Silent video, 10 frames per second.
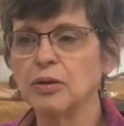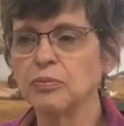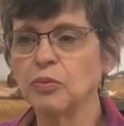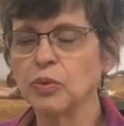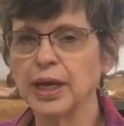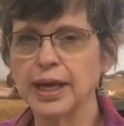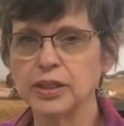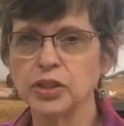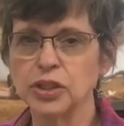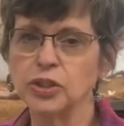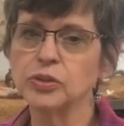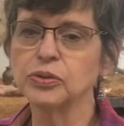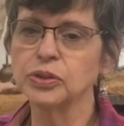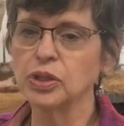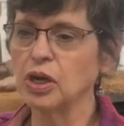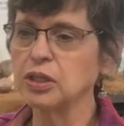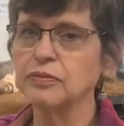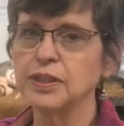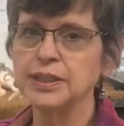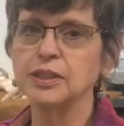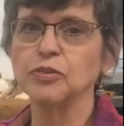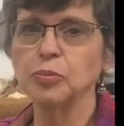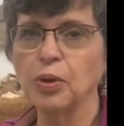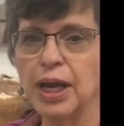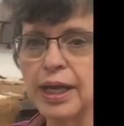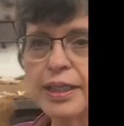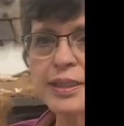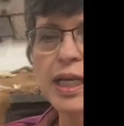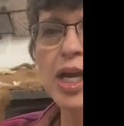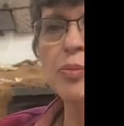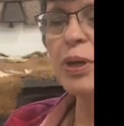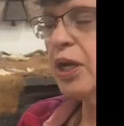when I actually use all of these different products. But I